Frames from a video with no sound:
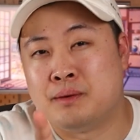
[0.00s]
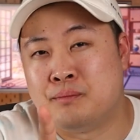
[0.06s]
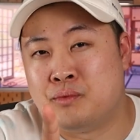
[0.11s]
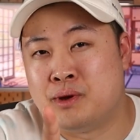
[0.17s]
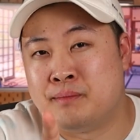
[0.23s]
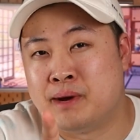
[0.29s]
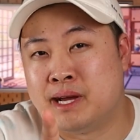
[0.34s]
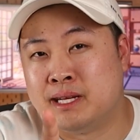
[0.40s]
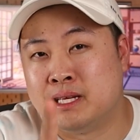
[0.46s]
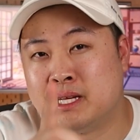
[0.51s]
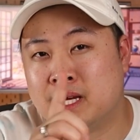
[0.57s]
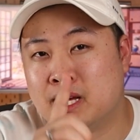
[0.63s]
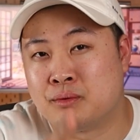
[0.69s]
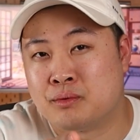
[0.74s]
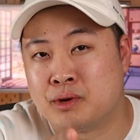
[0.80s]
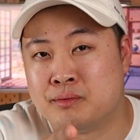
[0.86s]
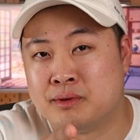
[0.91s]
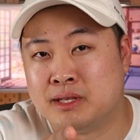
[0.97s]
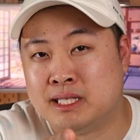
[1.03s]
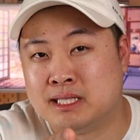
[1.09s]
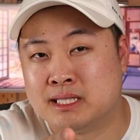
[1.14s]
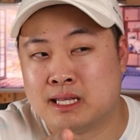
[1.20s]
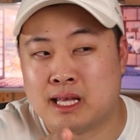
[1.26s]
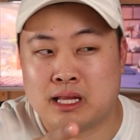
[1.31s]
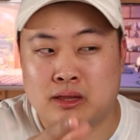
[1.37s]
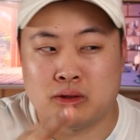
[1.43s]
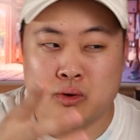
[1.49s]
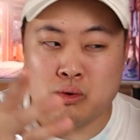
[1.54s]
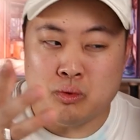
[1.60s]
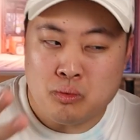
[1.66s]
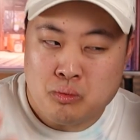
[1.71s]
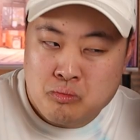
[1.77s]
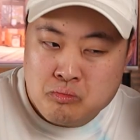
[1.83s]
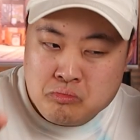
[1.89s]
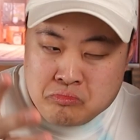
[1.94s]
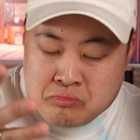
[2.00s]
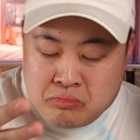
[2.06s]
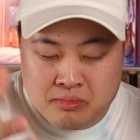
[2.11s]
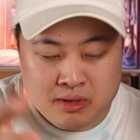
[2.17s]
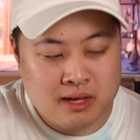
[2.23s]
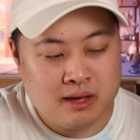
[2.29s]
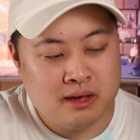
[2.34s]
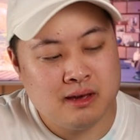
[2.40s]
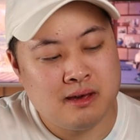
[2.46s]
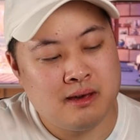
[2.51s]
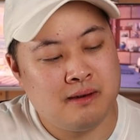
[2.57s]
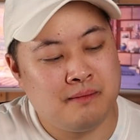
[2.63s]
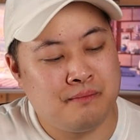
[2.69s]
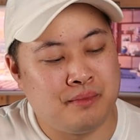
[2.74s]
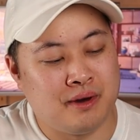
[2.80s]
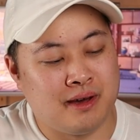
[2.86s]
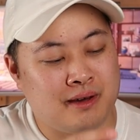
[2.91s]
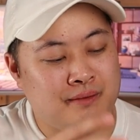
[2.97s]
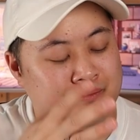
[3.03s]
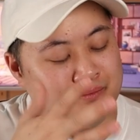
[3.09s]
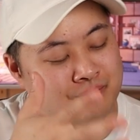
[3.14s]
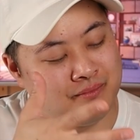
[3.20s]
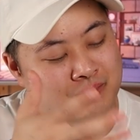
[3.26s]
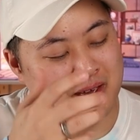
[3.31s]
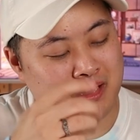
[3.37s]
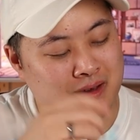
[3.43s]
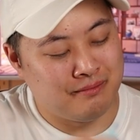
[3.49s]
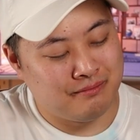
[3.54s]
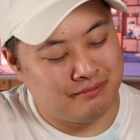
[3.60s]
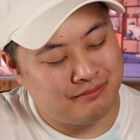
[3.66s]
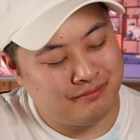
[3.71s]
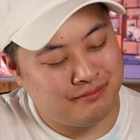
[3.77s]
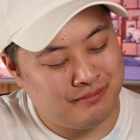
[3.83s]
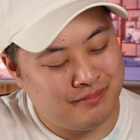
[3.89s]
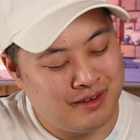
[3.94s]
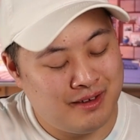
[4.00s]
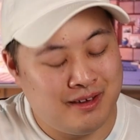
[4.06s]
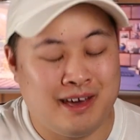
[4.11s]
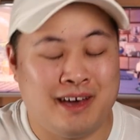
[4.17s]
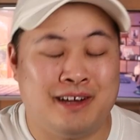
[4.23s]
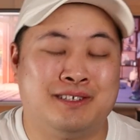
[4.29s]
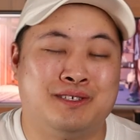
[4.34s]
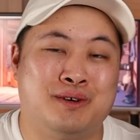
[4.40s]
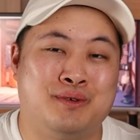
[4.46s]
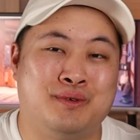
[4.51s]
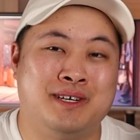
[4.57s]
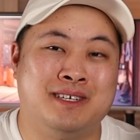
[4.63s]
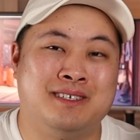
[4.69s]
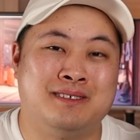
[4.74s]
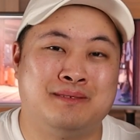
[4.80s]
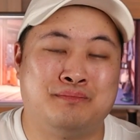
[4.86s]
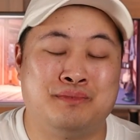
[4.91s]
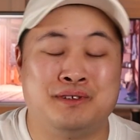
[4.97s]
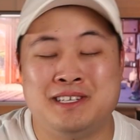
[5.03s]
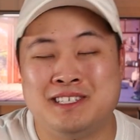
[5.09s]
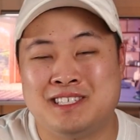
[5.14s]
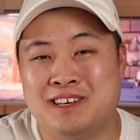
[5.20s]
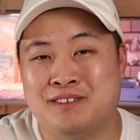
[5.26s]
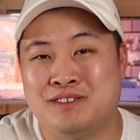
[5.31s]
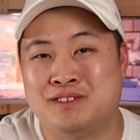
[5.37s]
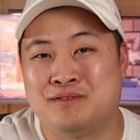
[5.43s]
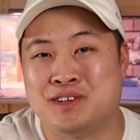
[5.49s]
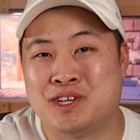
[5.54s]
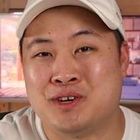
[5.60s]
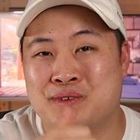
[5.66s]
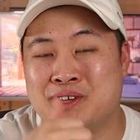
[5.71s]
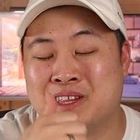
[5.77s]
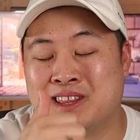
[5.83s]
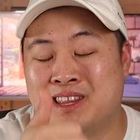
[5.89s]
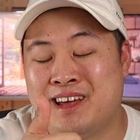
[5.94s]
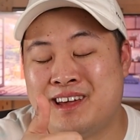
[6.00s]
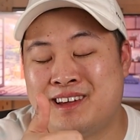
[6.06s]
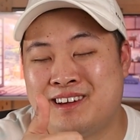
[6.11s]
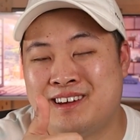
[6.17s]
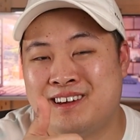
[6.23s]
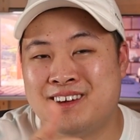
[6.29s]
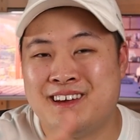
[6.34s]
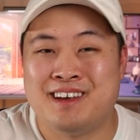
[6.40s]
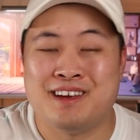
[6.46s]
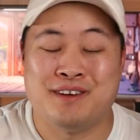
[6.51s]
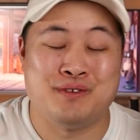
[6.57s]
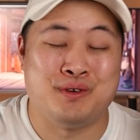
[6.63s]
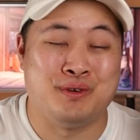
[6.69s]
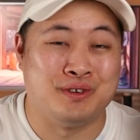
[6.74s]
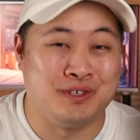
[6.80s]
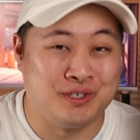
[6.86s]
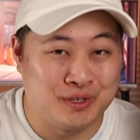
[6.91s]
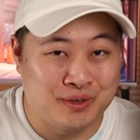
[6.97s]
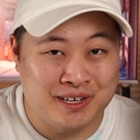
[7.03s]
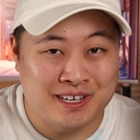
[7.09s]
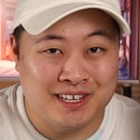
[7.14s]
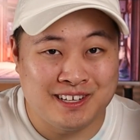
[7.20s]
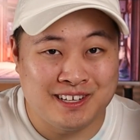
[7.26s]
We might need to get a re-release of that though. But yeah. And as always, please give this video a like if you enjoyed